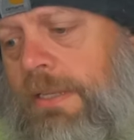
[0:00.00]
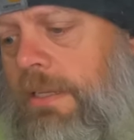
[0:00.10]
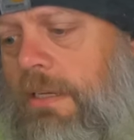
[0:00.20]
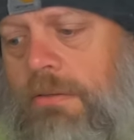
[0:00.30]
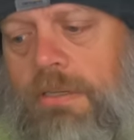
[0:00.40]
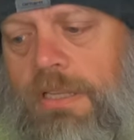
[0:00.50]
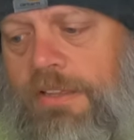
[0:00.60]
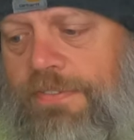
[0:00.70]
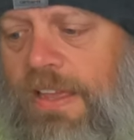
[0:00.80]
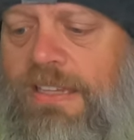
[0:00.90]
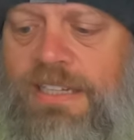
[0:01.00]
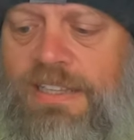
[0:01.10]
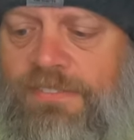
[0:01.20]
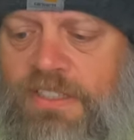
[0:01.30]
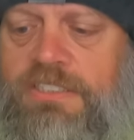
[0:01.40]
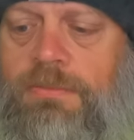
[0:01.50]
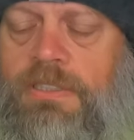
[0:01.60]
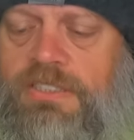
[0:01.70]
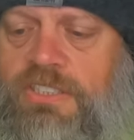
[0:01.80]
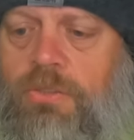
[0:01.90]
you know, if I had to give this
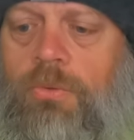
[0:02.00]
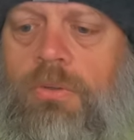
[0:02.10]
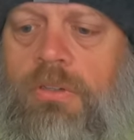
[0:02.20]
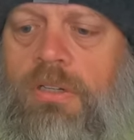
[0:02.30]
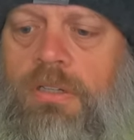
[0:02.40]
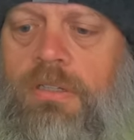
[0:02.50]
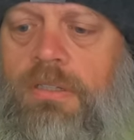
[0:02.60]
one a score,